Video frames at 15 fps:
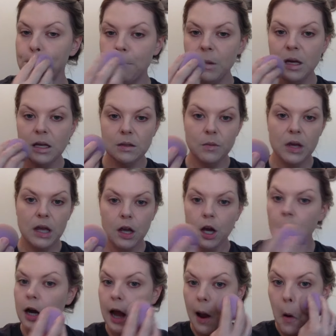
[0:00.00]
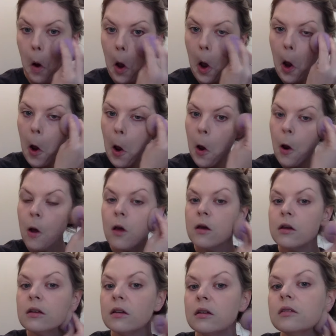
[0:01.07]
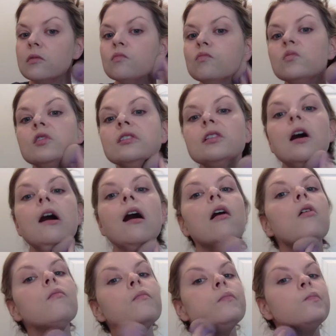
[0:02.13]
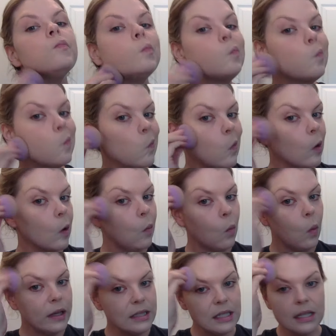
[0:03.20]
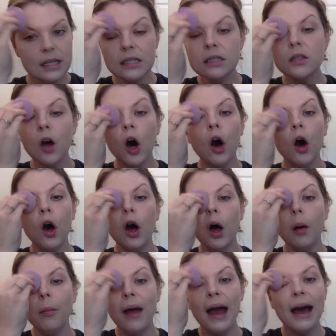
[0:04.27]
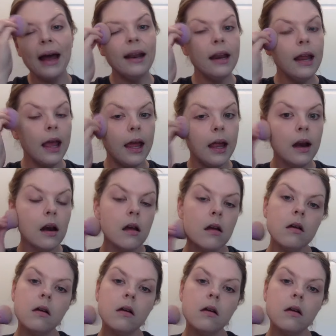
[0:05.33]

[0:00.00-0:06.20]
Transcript: he's being good now. So, once this is all patted in,